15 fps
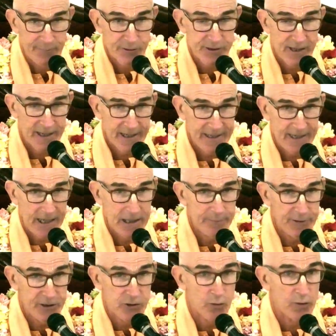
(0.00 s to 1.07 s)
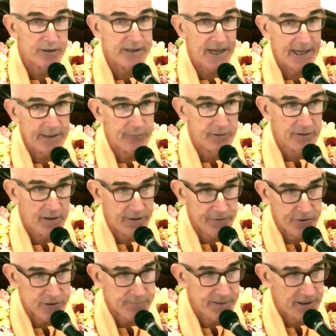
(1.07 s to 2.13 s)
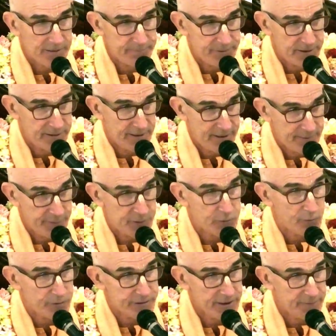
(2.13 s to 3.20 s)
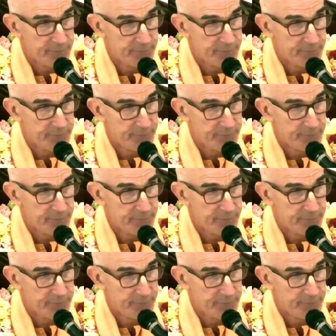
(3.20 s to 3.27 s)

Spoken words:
not an enemy towards anyone. Others may have been an enemy towards him,